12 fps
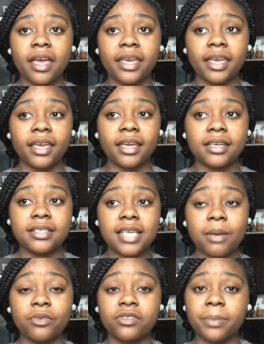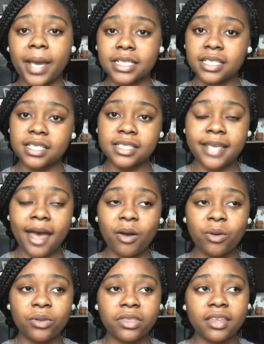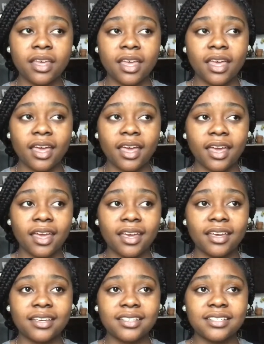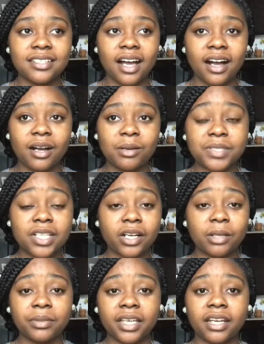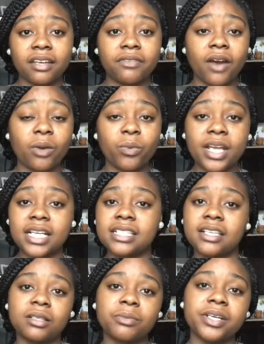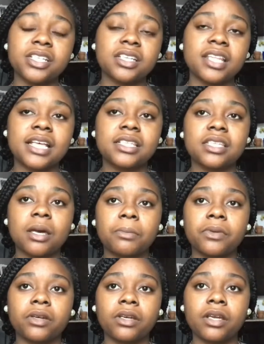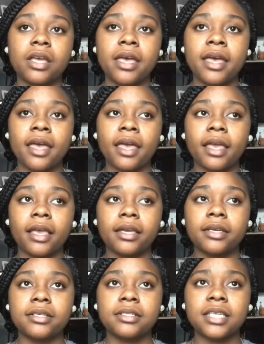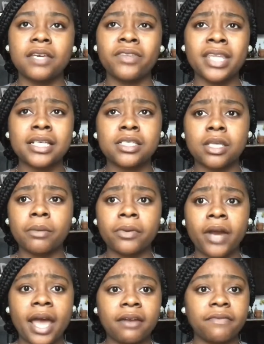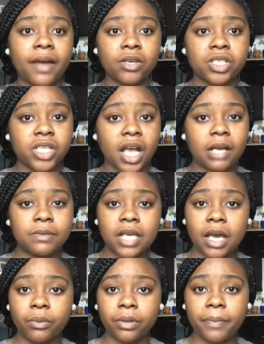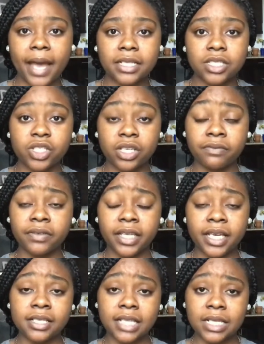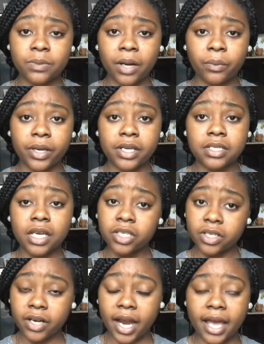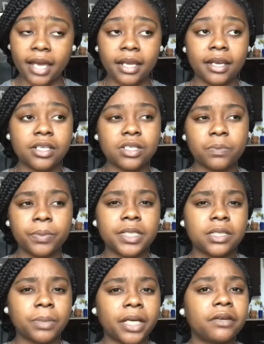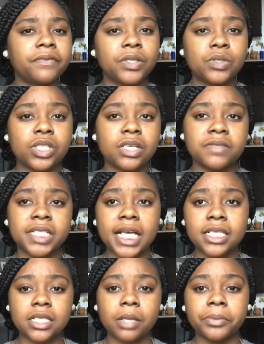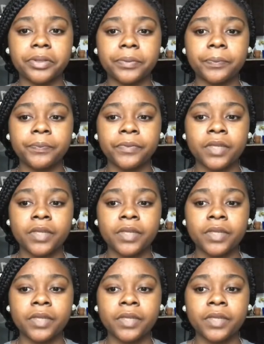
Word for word: And I moved back to the South and um, started planning for our wedding celebration that summer. And even that summer, I hadn't found a job, so I went back to Chick fil A because that's where I worked undergrad. And I just picked up like a few shifts that summer,